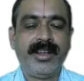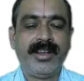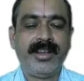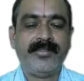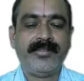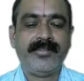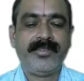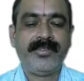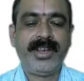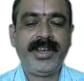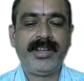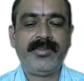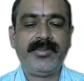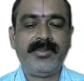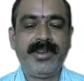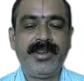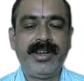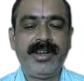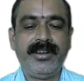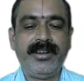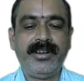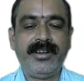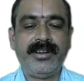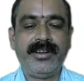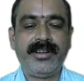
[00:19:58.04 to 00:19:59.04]
and
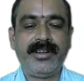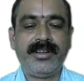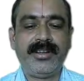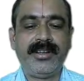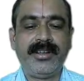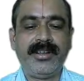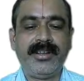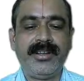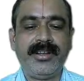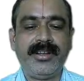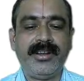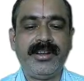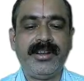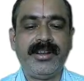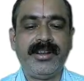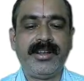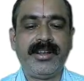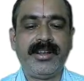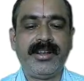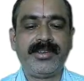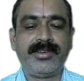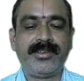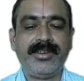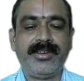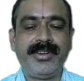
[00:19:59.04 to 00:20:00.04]
frequent and
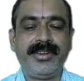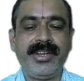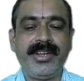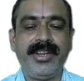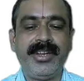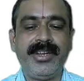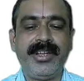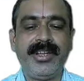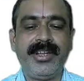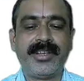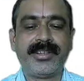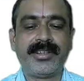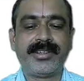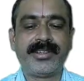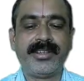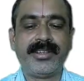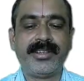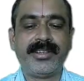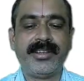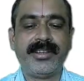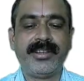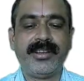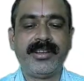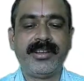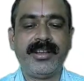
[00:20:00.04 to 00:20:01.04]
also tedious
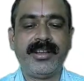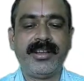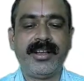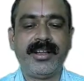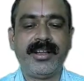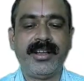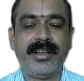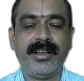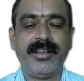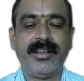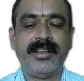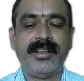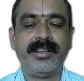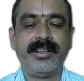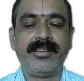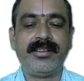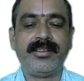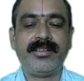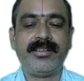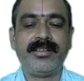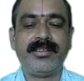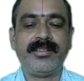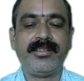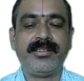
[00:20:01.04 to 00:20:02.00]
log on